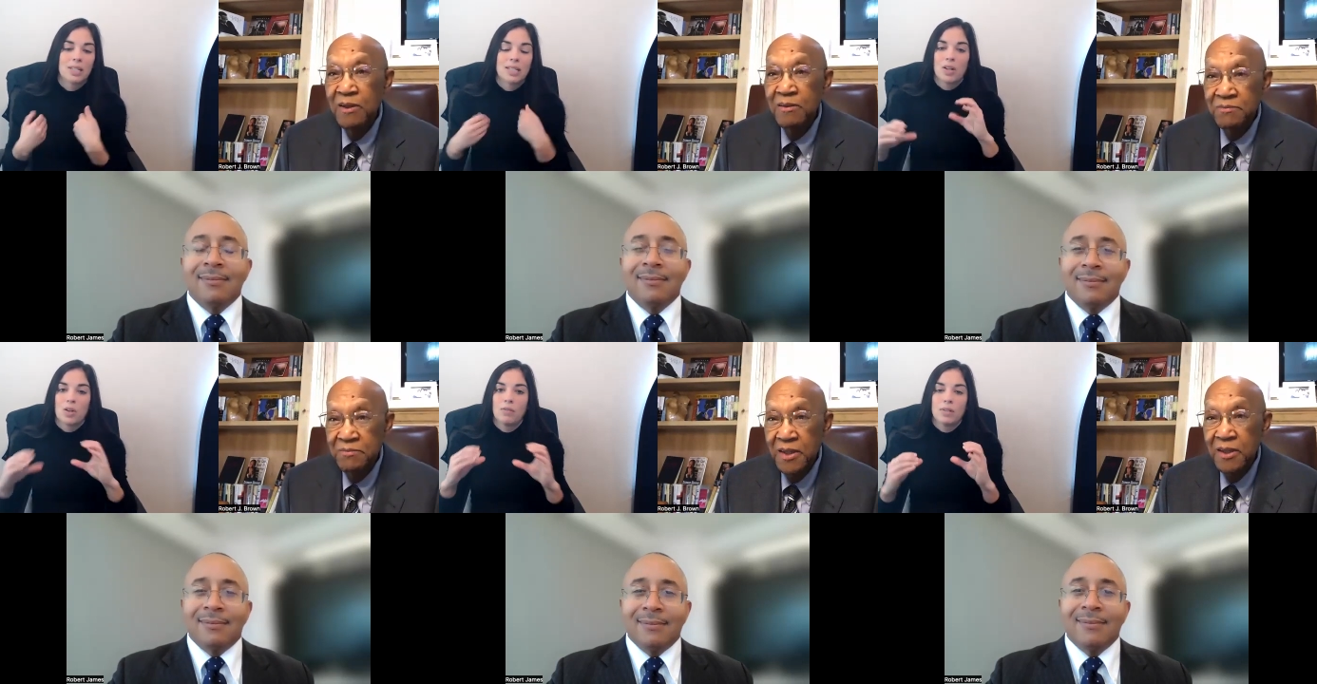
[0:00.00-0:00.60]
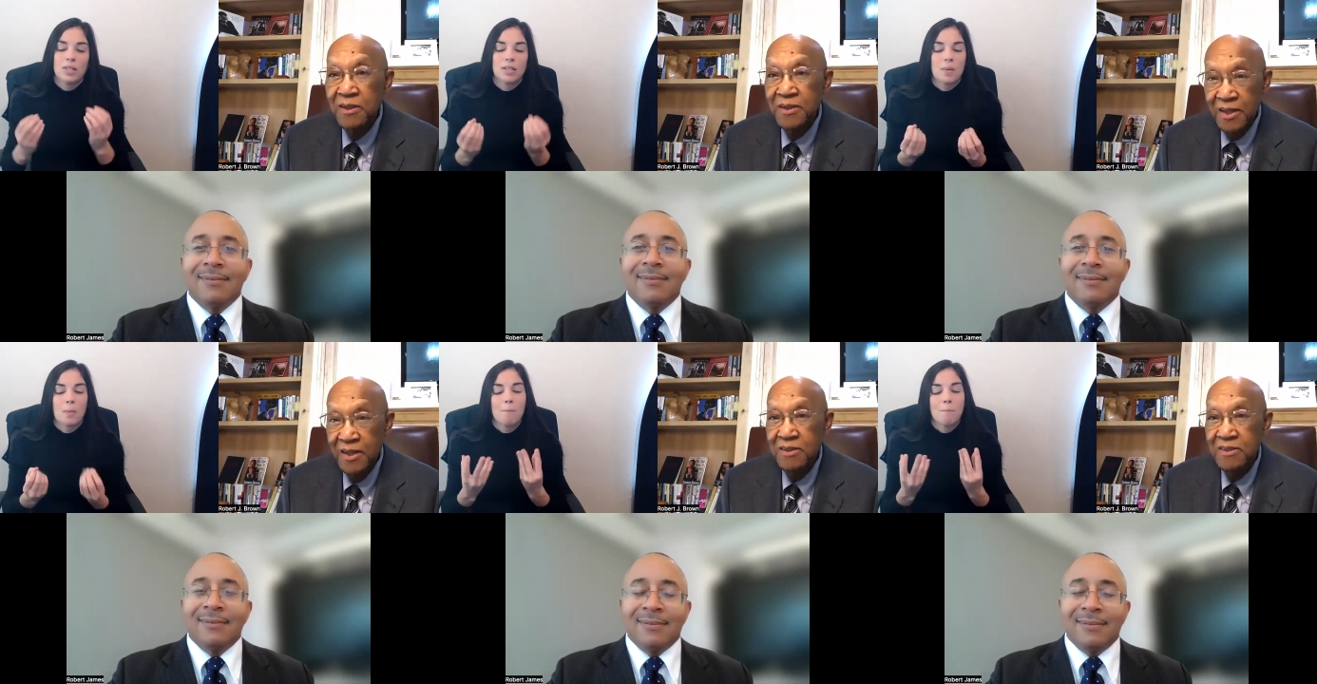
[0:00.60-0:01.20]
Speaker 1: many
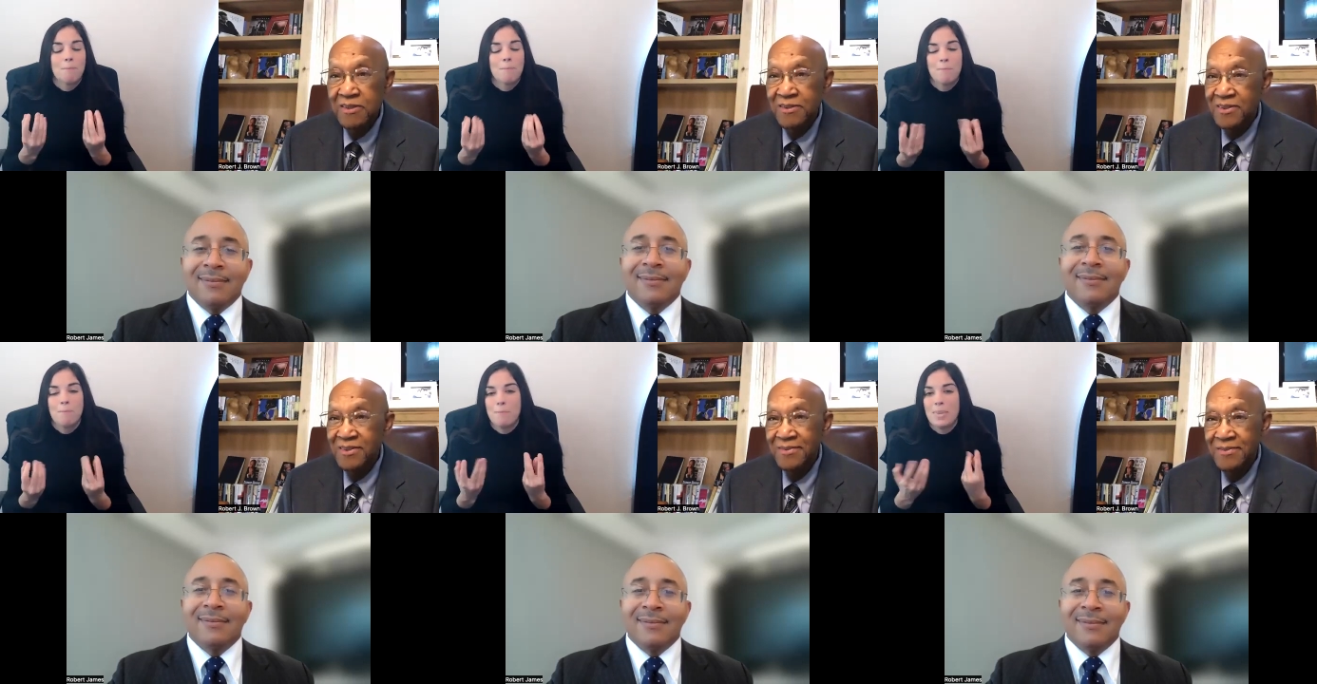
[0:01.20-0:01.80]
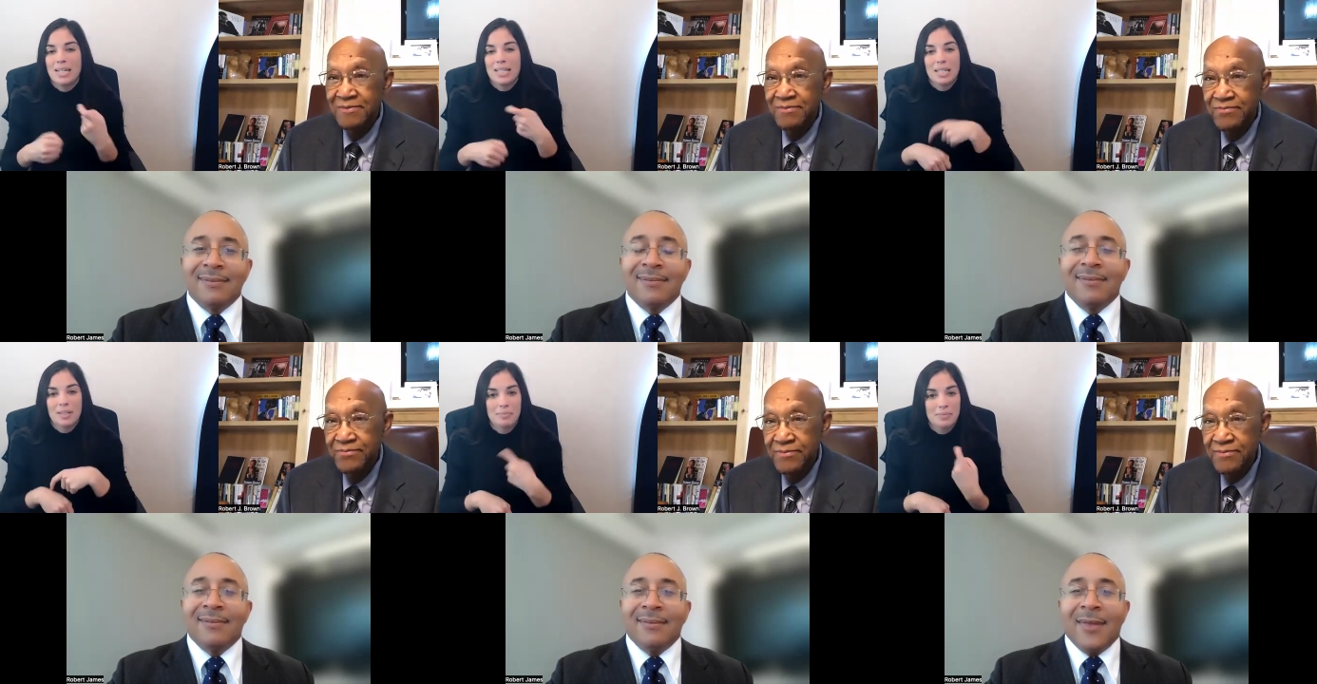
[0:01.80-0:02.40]
occasions.
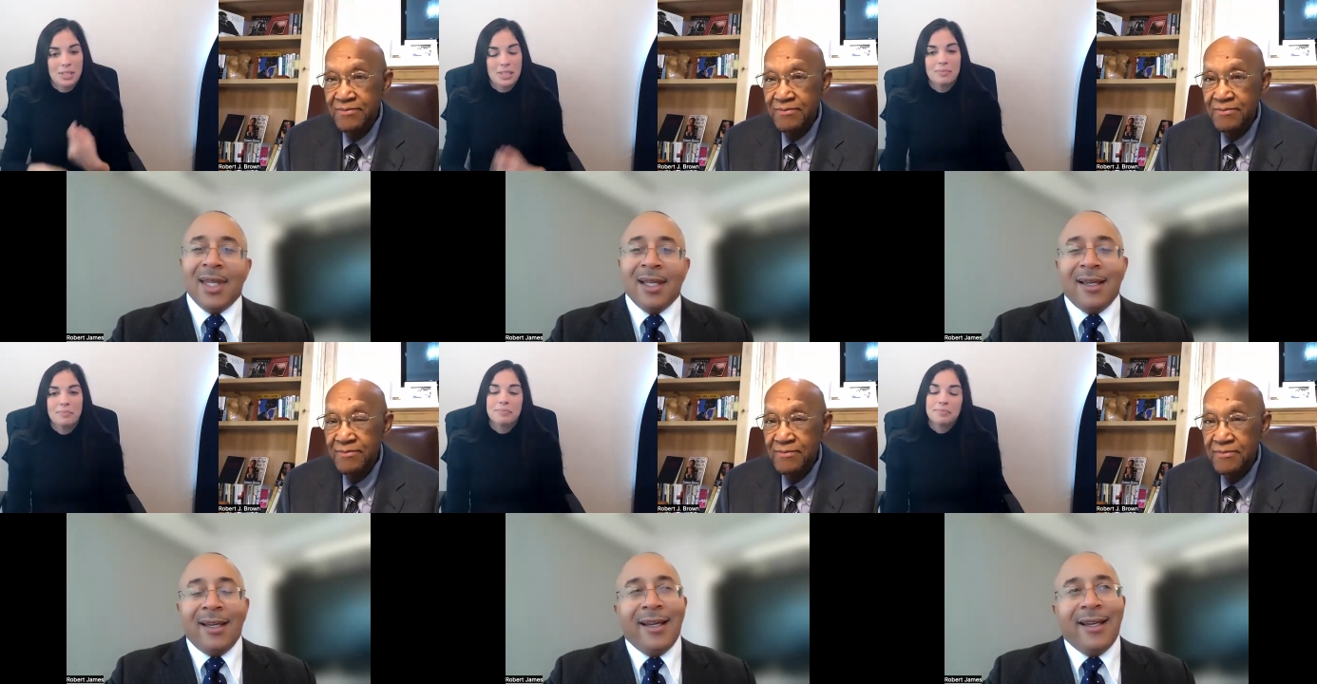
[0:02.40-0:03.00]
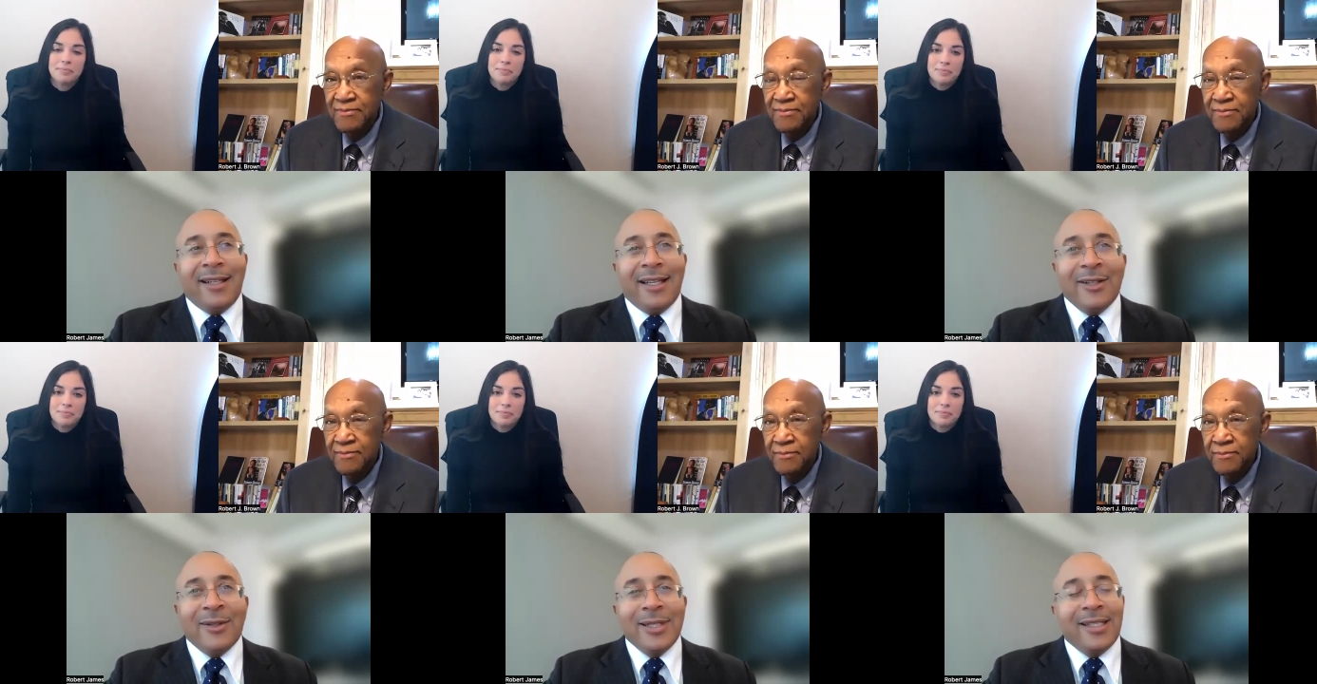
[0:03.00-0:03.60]
Speaker 2: And
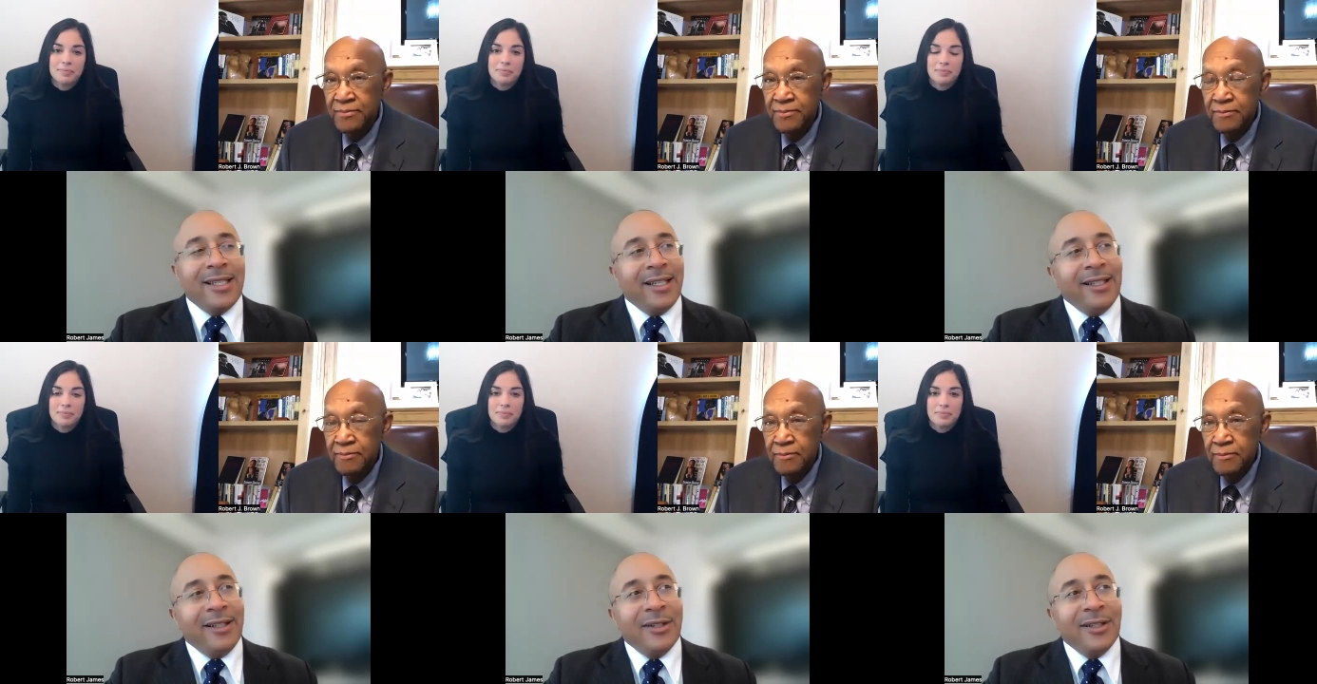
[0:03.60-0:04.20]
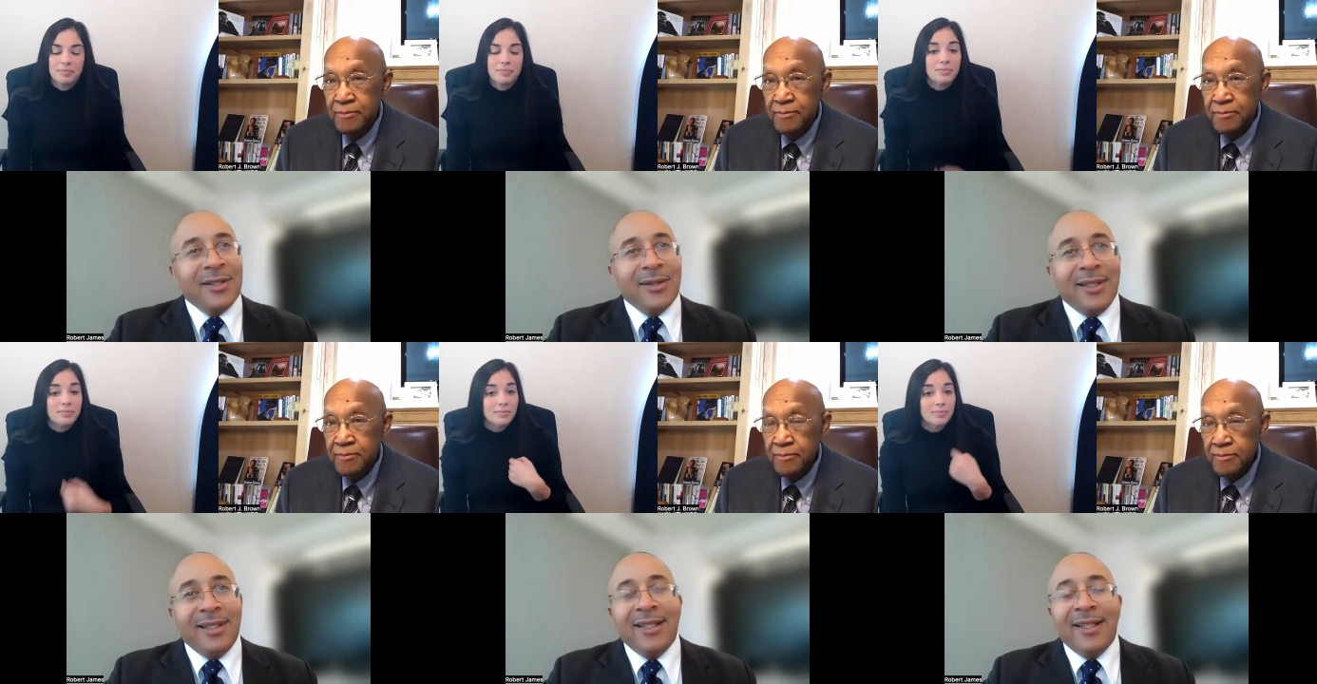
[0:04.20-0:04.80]
I always say, you know, as
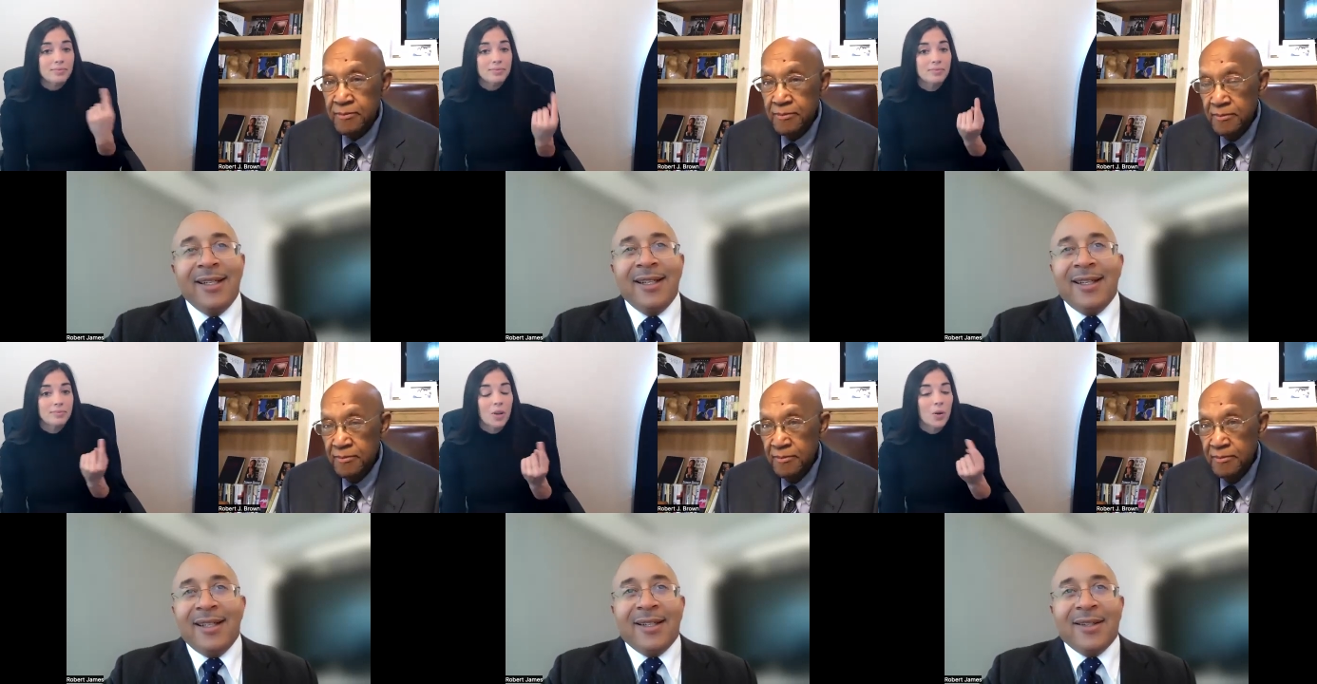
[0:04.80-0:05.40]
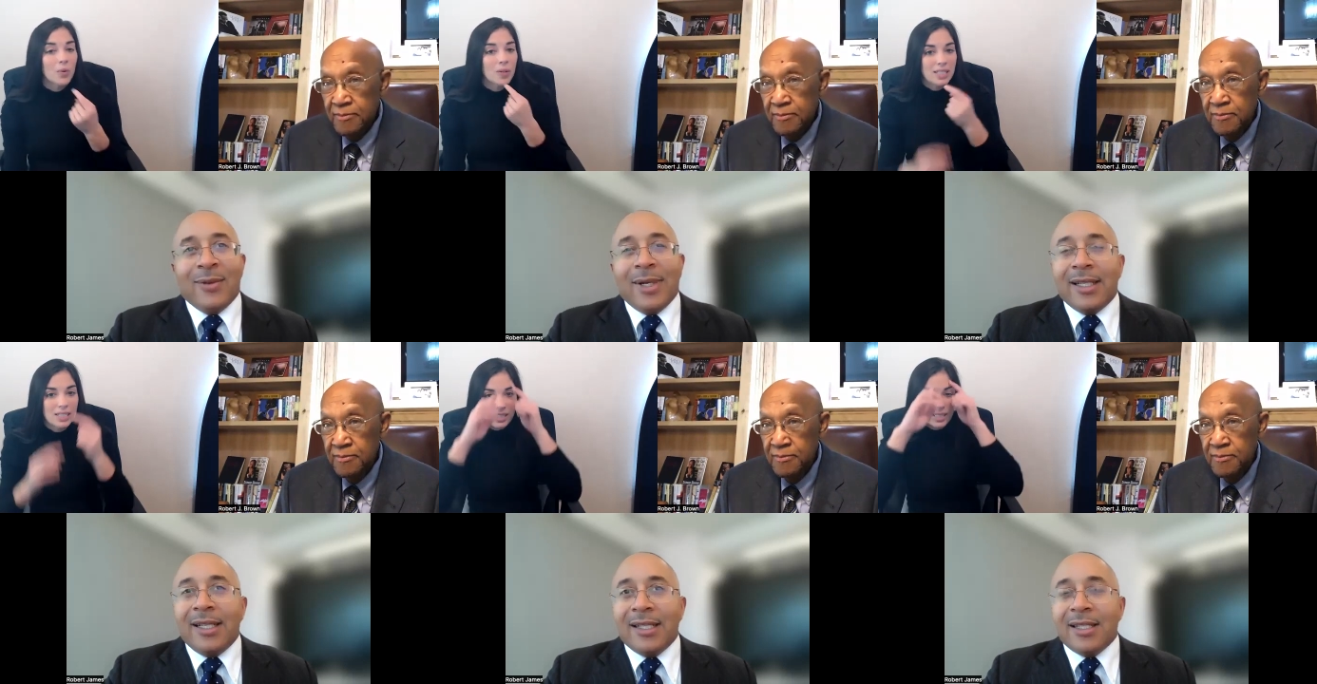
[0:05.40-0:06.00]
we
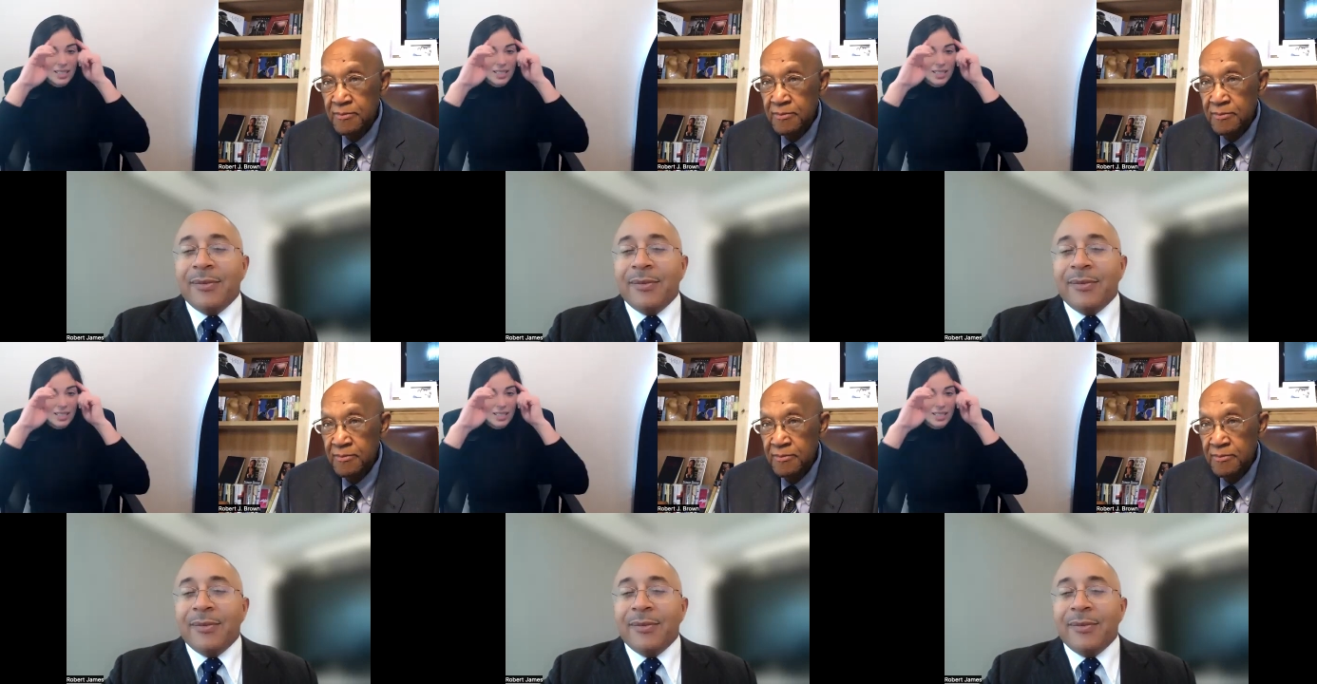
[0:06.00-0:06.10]
recognize